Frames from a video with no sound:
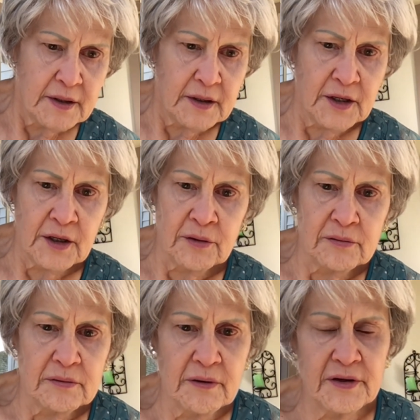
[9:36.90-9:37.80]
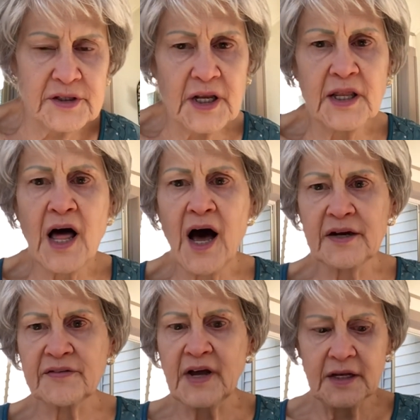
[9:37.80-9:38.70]
you know, there's a lot
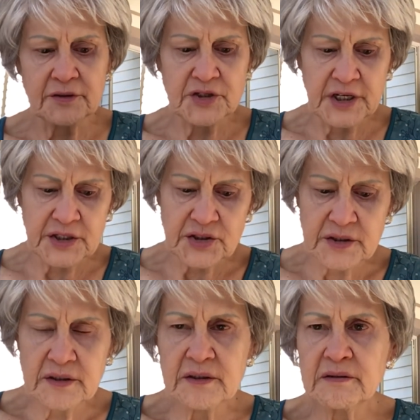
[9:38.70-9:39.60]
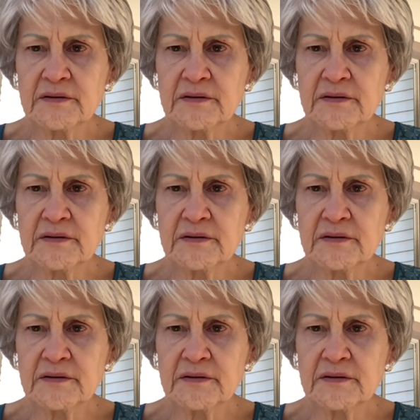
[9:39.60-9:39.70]
of color changes.